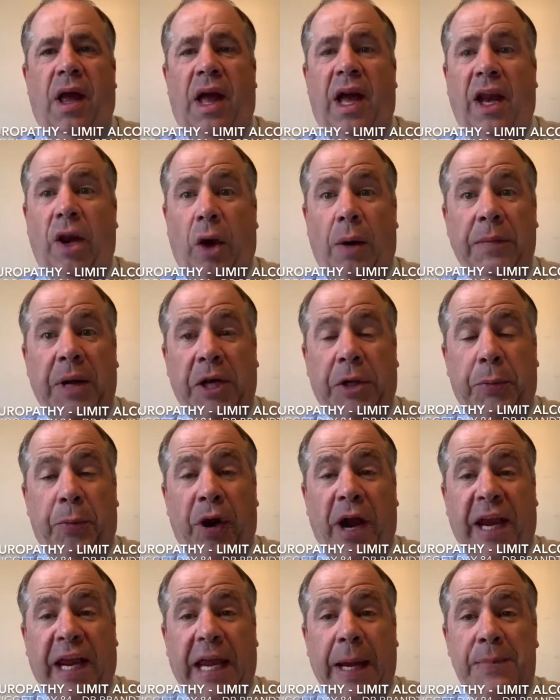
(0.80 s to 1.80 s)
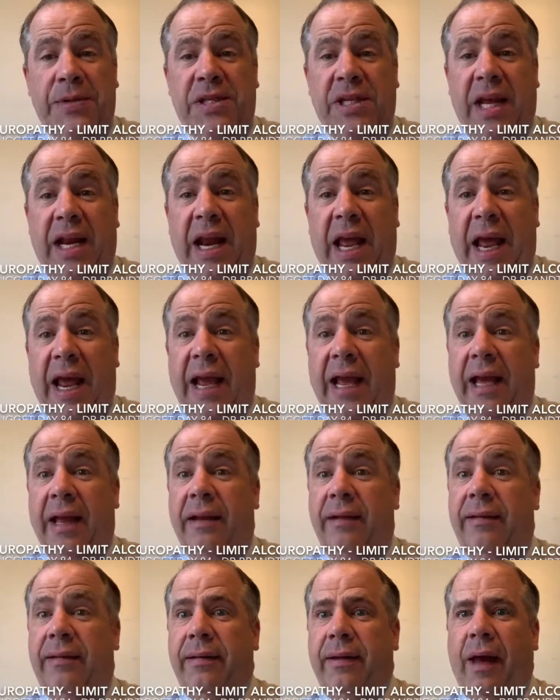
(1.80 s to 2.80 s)
Hello, I'm Dr. Brandt Gibson,
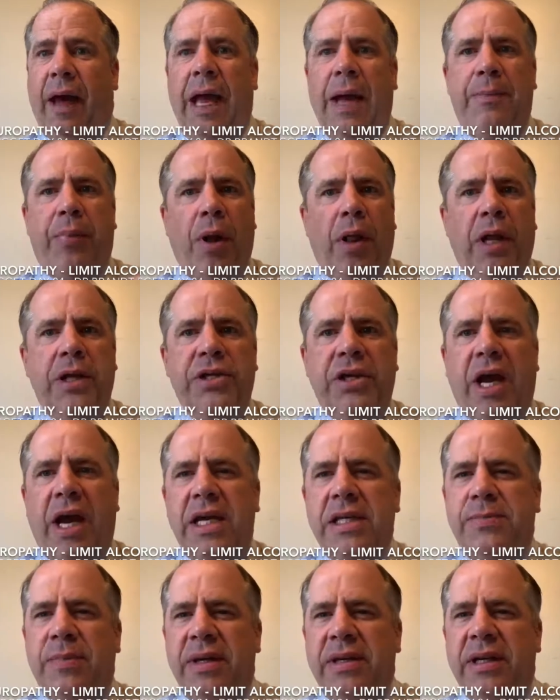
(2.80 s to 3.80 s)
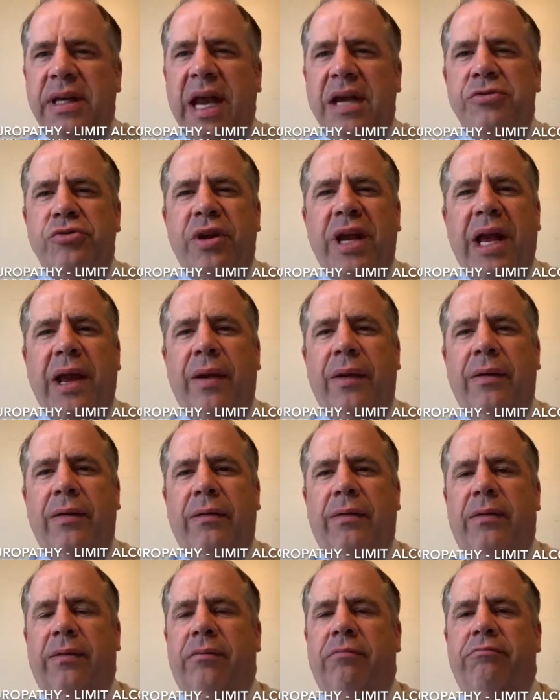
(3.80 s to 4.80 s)
and I apologize, but yesterday
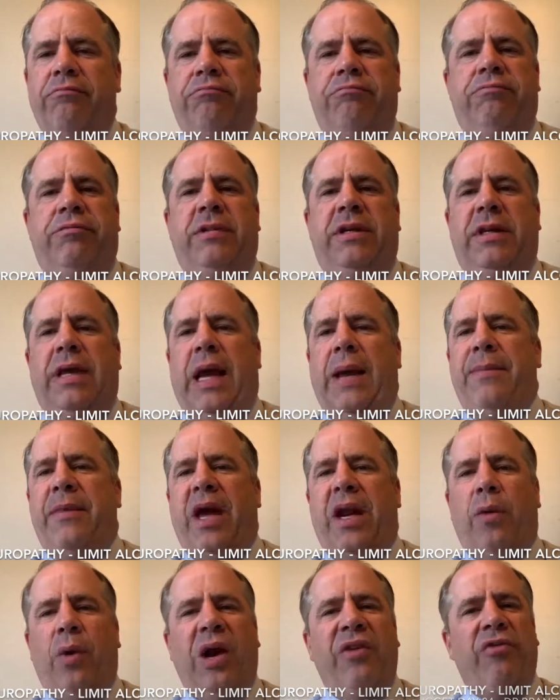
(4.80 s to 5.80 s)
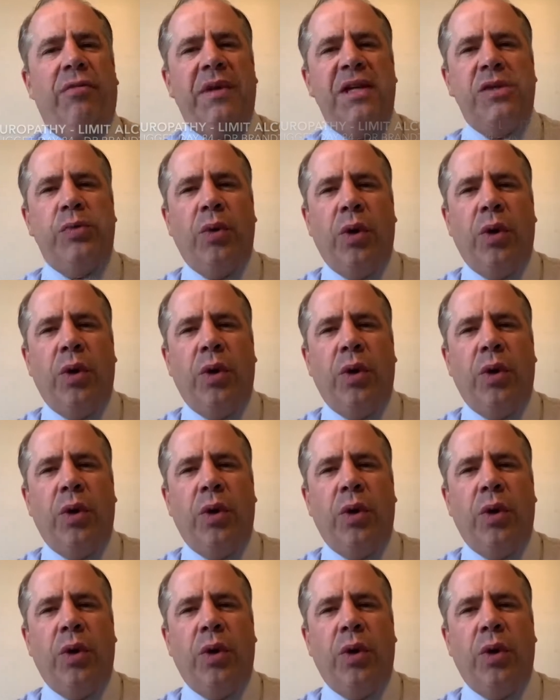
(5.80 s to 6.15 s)
time got away from us.